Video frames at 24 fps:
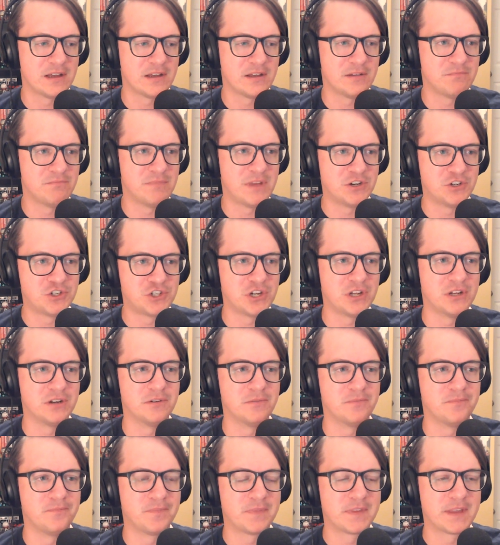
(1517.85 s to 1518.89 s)

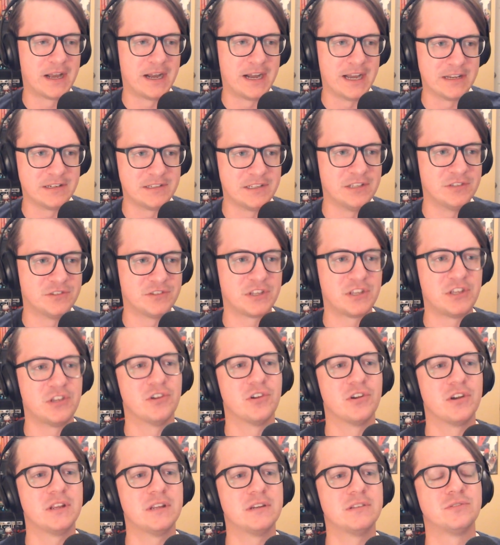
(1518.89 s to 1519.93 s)
mention IT
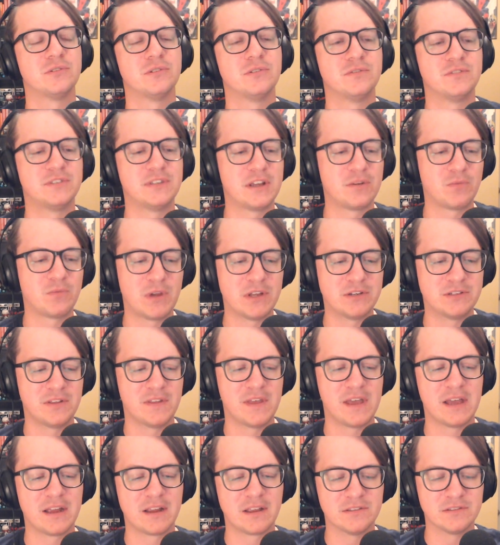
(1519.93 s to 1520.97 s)
security to sort of segue to
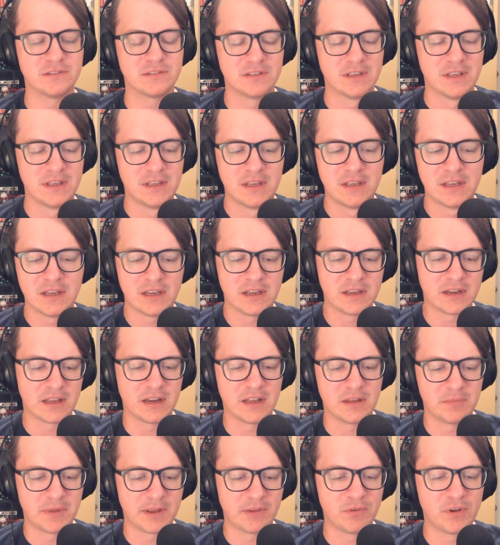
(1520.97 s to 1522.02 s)
that, because again,
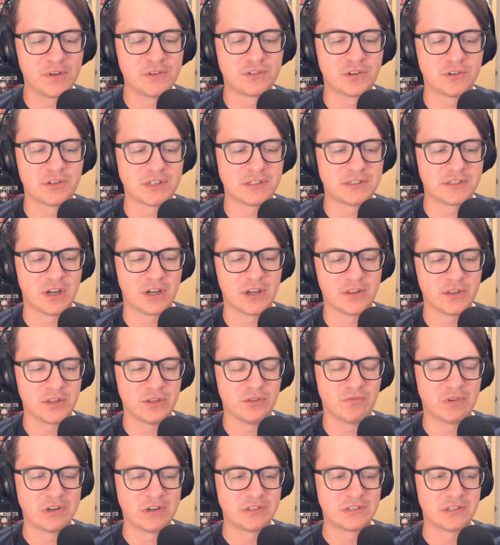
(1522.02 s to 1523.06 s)
in my research, I saw that
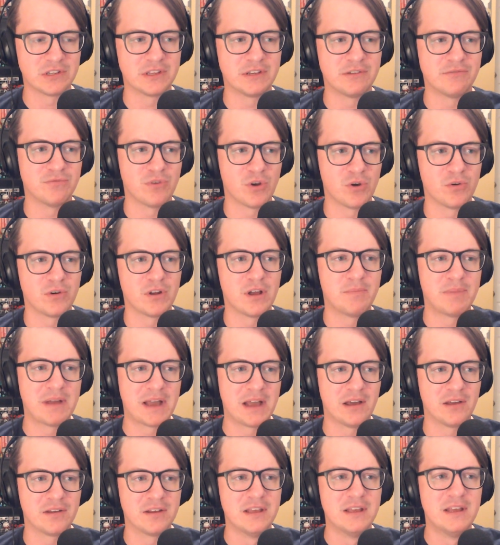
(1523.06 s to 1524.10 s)
you recently wrote
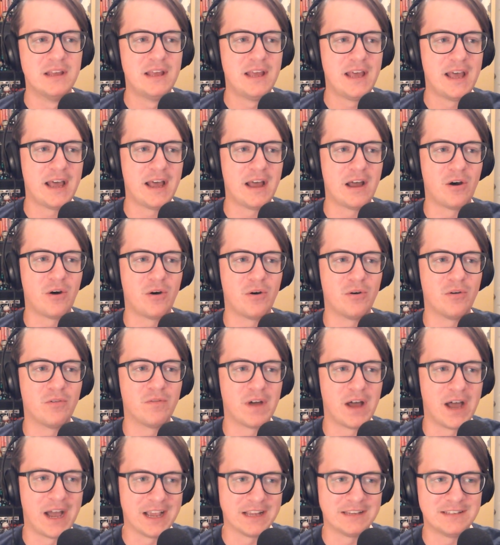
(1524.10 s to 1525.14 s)
about how
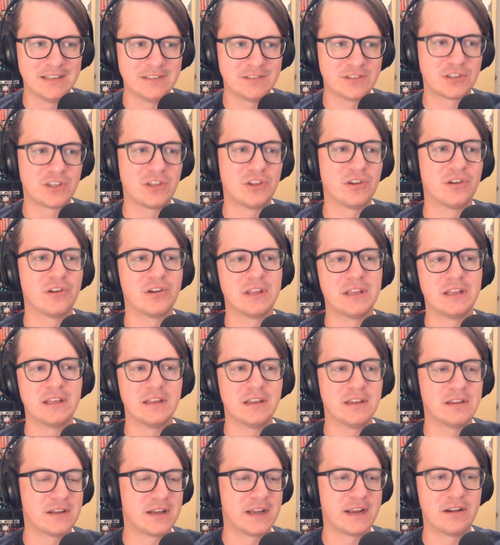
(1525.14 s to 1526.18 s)
IT security
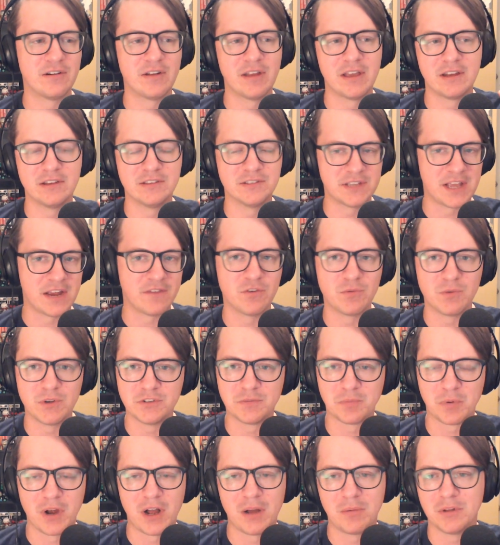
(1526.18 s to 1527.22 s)
and higher ed is
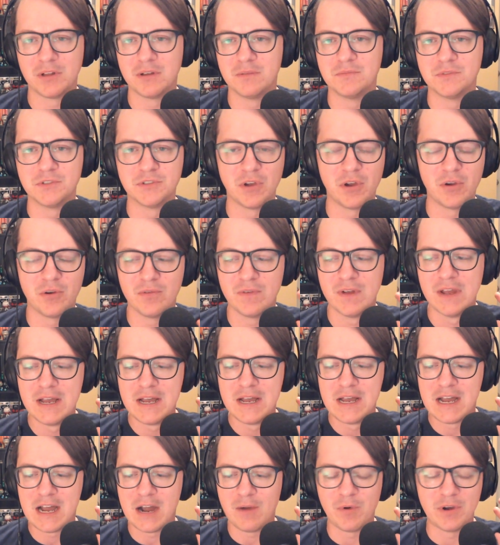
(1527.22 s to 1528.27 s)
everyone's problem. So
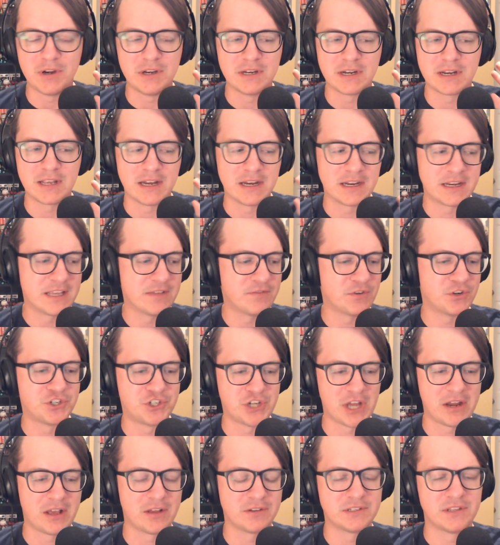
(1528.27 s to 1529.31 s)
I wanted to kind of give a
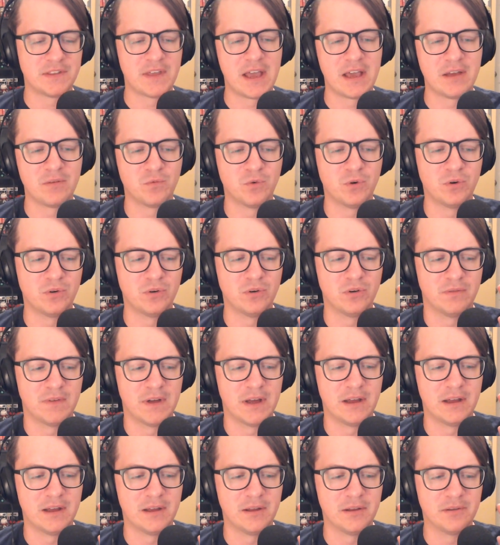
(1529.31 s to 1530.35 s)
shout out to that.
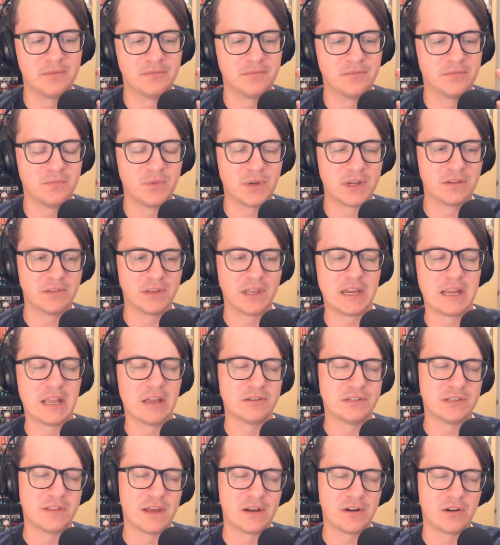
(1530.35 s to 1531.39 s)
We can link out
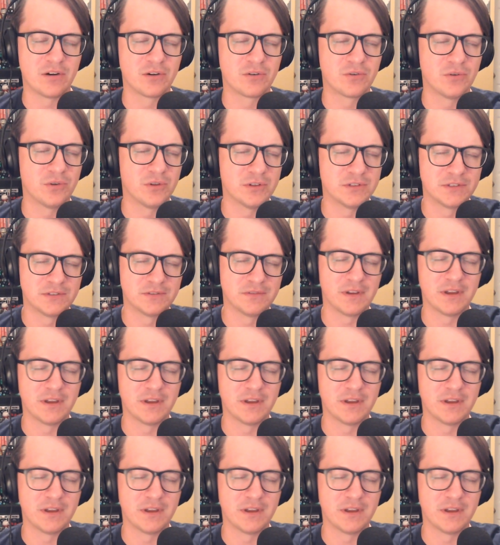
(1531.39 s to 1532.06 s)
to that article. It's